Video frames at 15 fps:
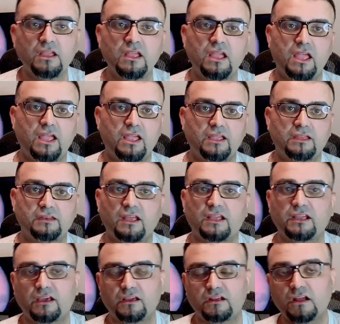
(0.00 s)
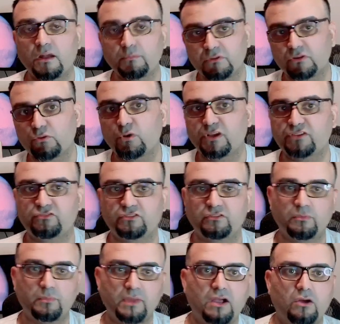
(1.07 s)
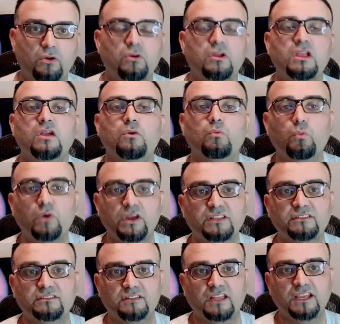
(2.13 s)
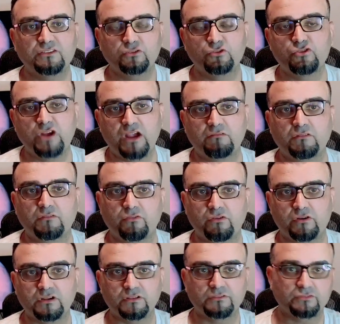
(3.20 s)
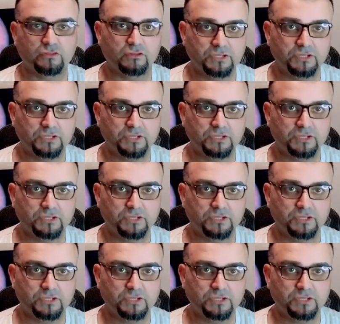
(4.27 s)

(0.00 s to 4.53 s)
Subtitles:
and I got a couple of questions about what it's like to travel for a consulting